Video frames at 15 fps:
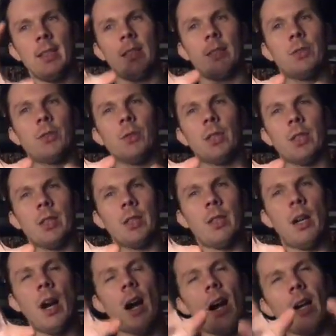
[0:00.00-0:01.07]
sort of
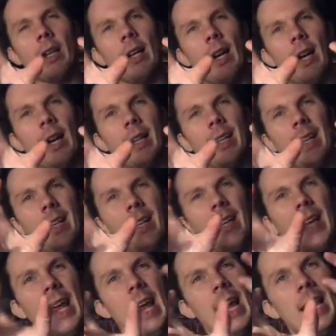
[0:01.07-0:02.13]
cockeyed
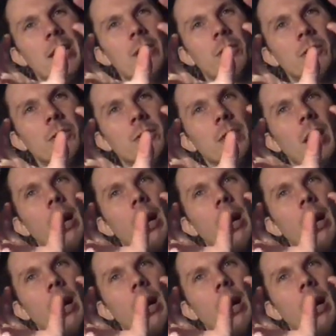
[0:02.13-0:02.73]
angled